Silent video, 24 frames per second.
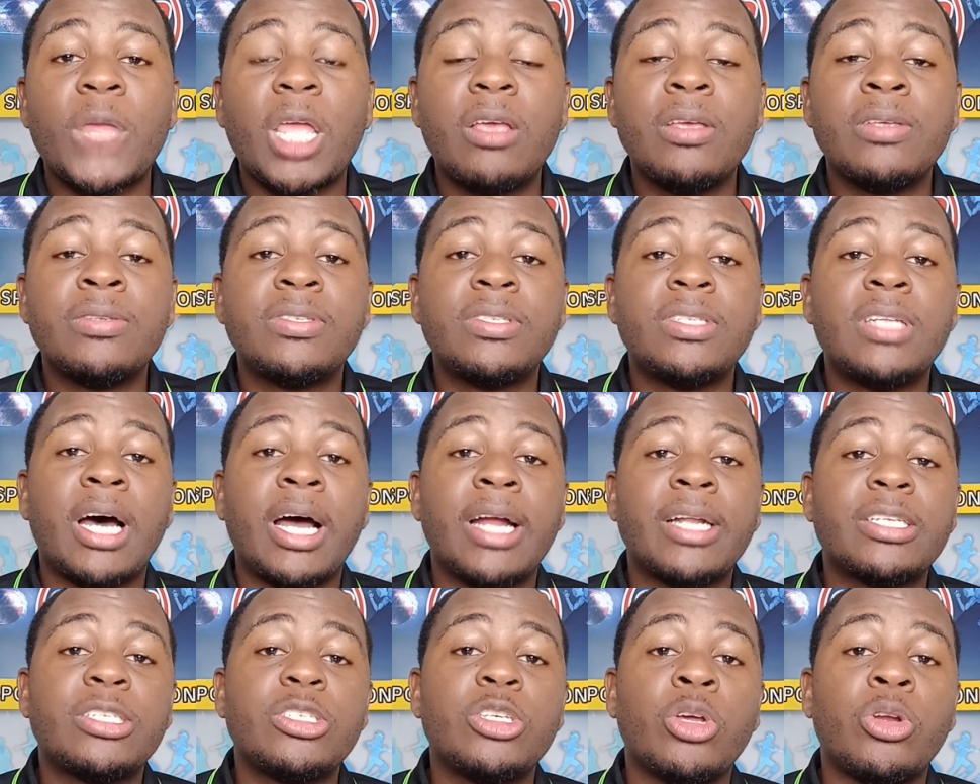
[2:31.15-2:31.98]
is
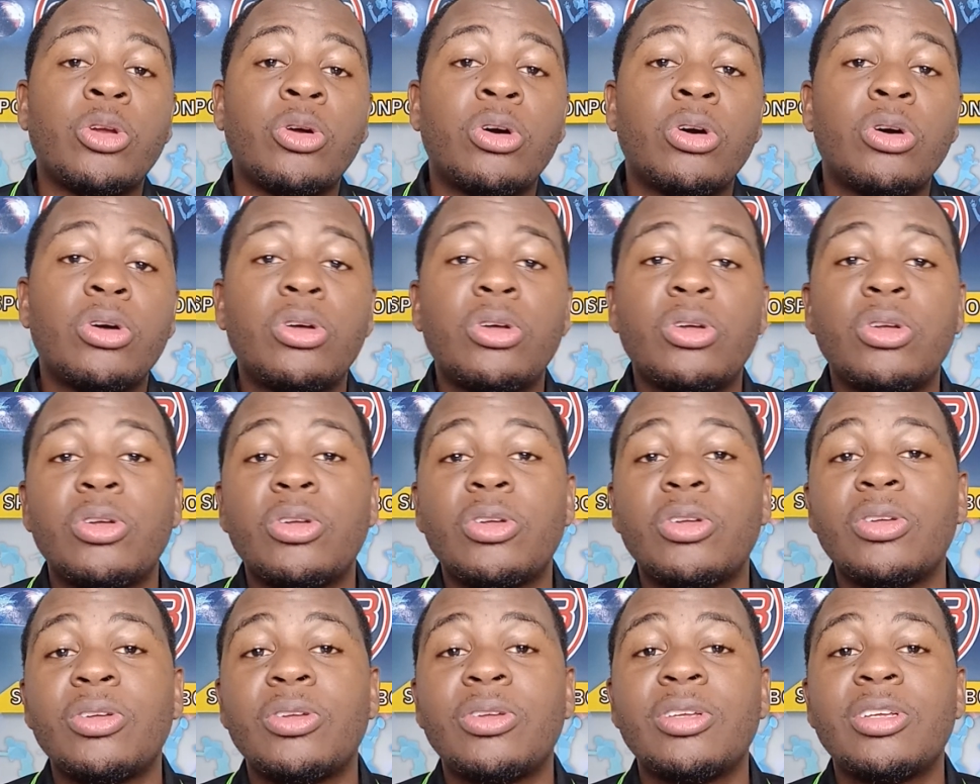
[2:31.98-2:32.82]
that, you know,
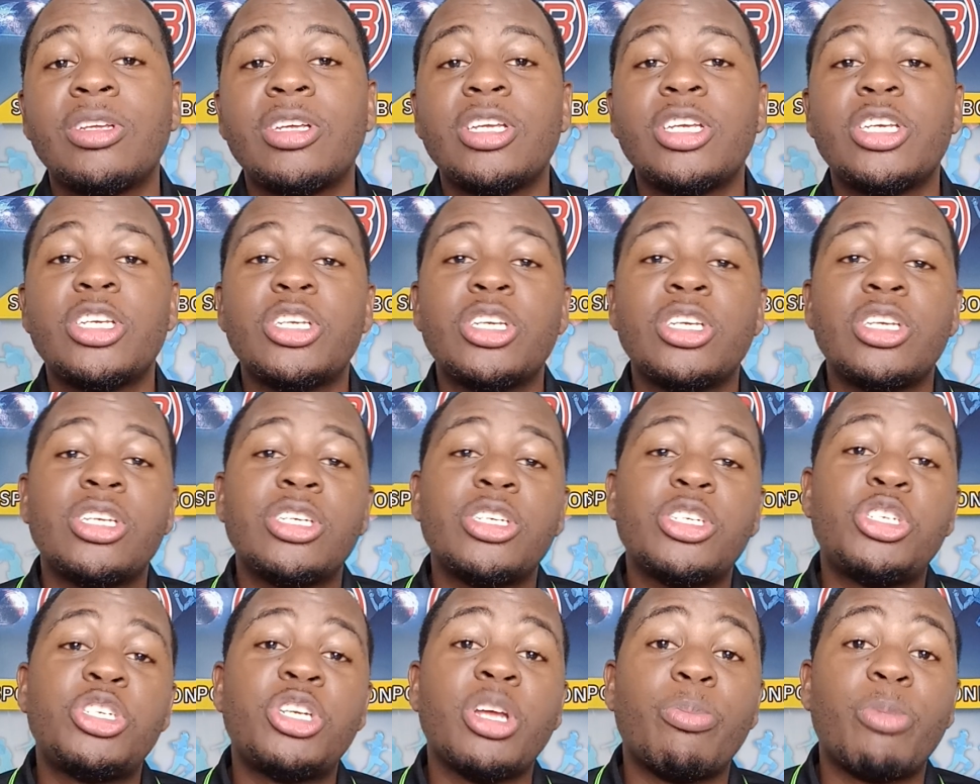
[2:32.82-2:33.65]

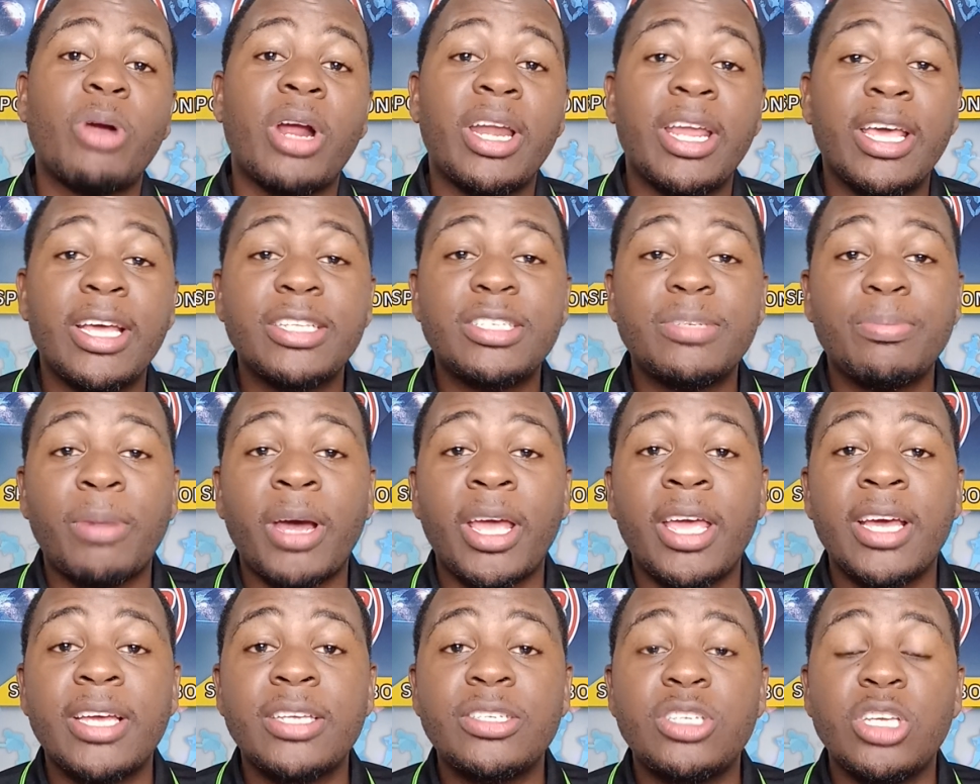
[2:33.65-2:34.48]
Shimran
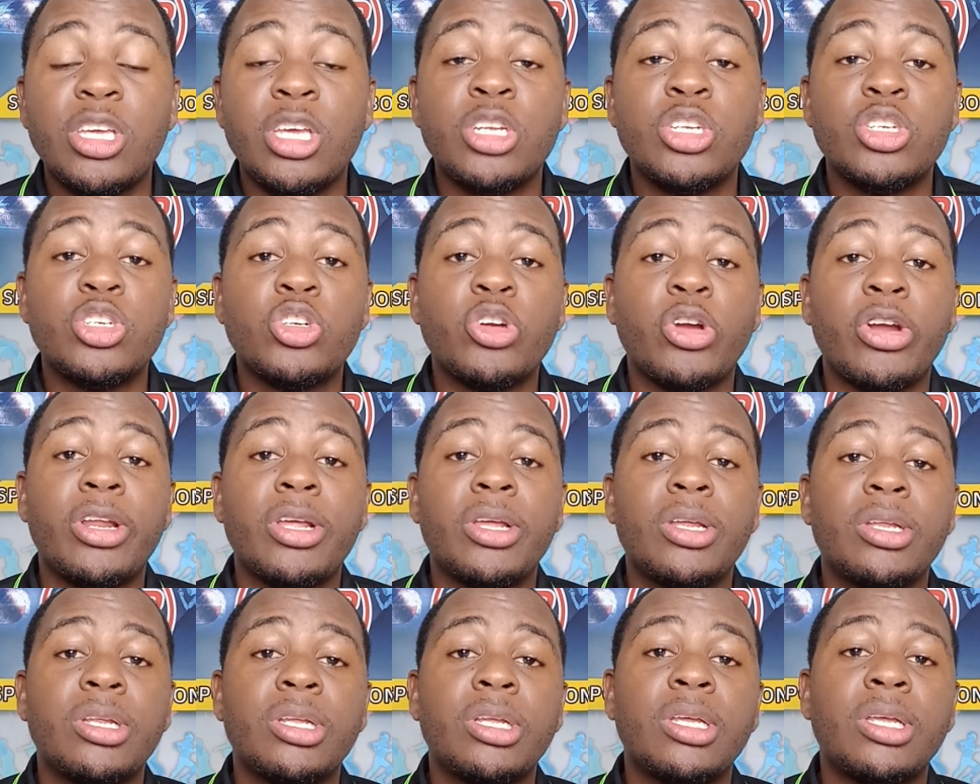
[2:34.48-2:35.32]
Hetmeyer is
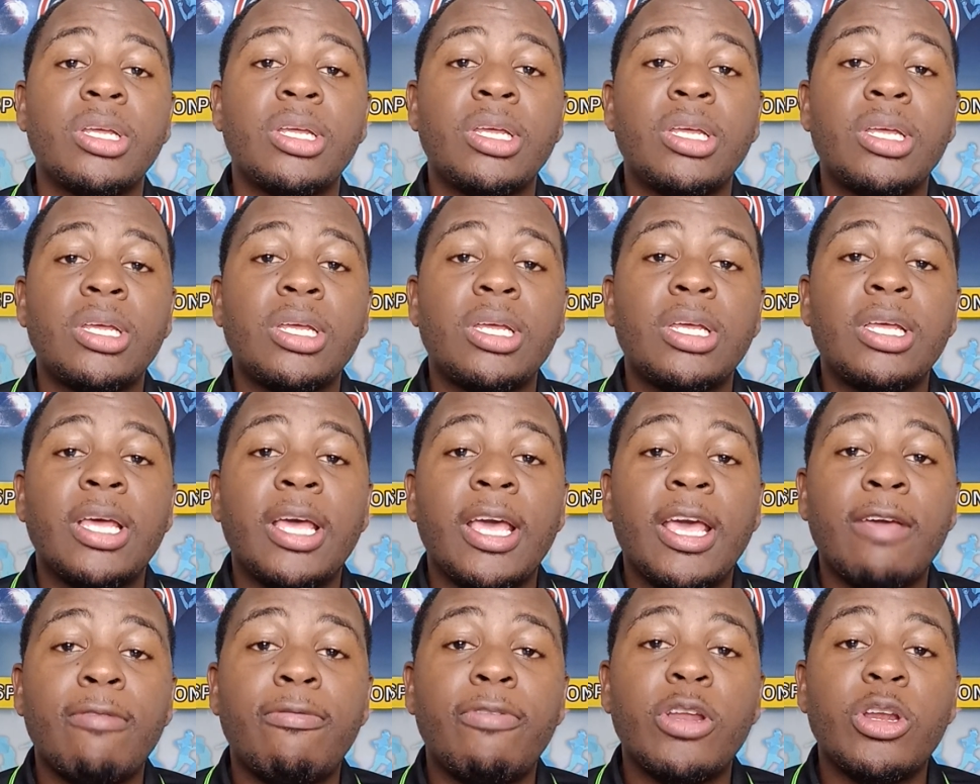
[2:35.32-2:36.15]
injured.
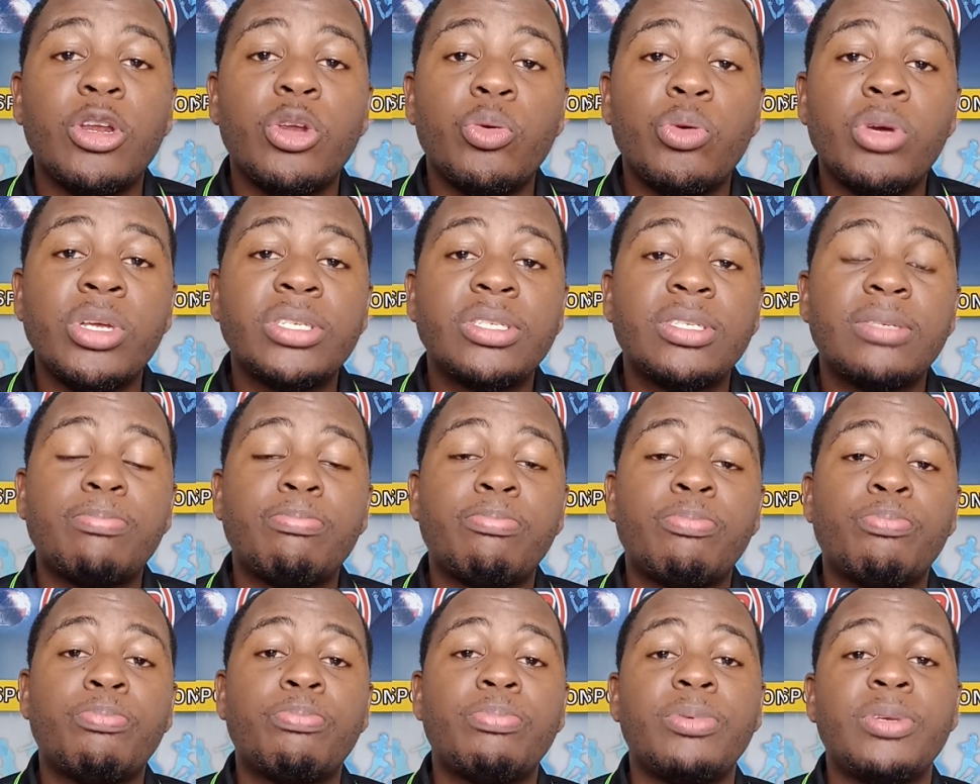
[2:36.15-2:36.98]
Evan Lewis
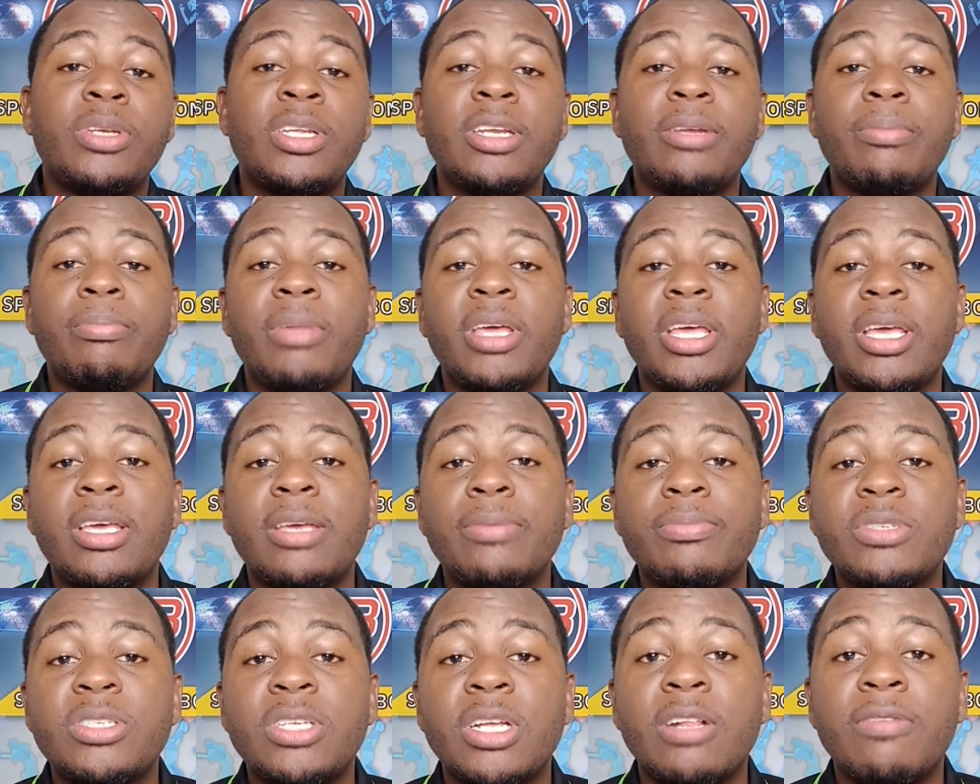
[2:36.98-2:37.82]
did make
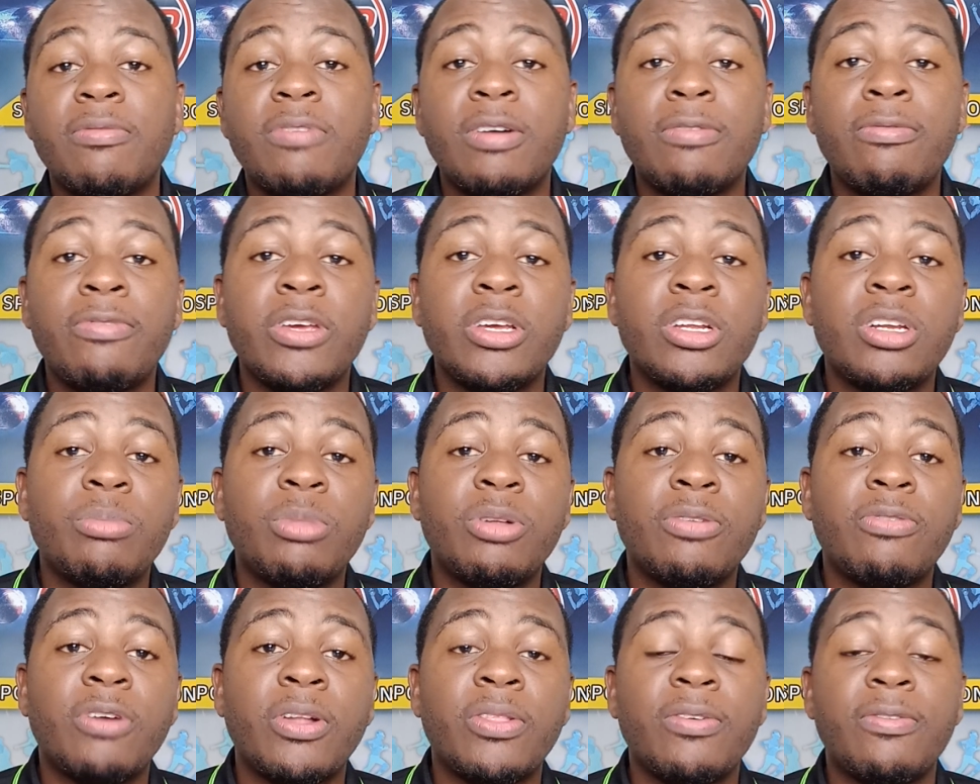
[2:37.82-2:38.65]
himself
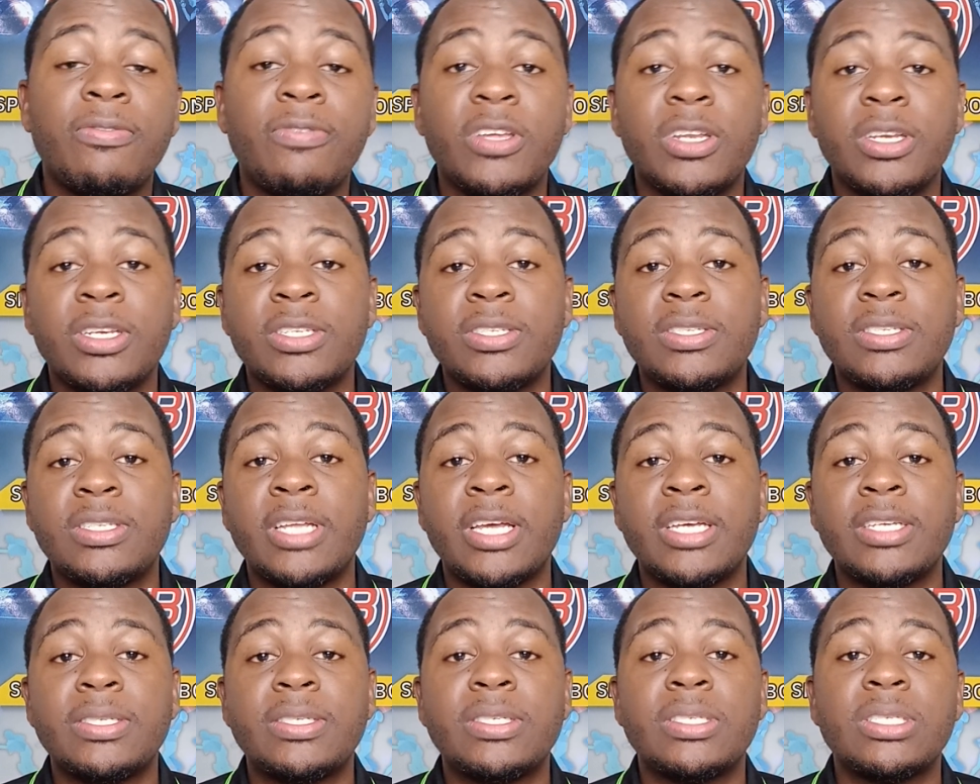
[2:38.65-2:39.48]
available for the fitness
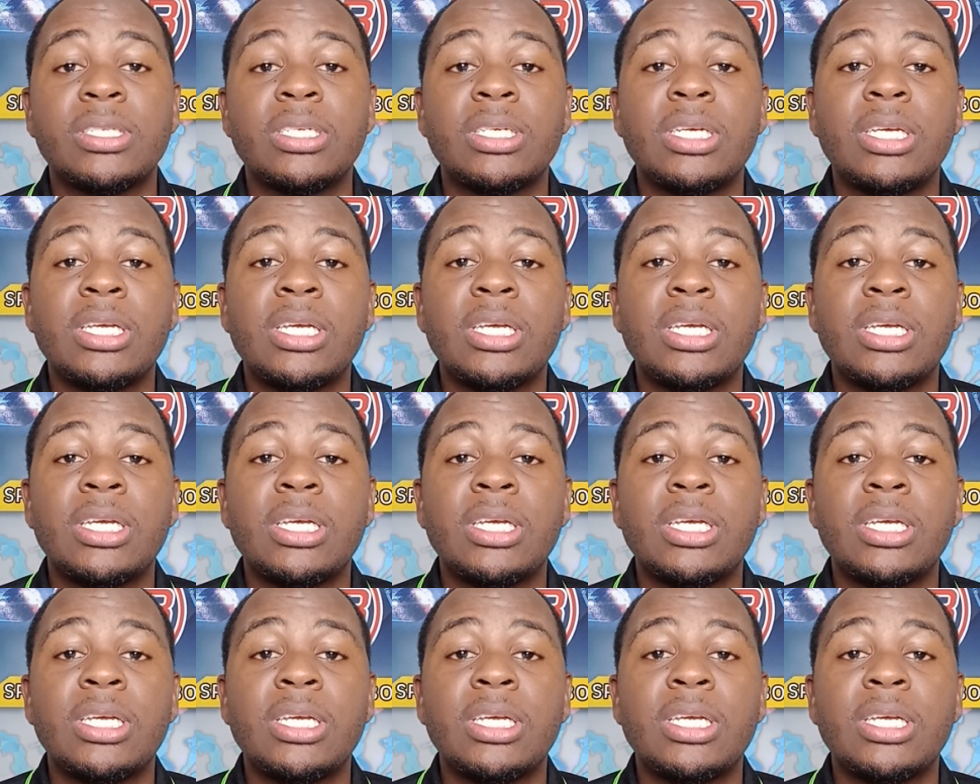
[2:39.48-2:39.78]
test.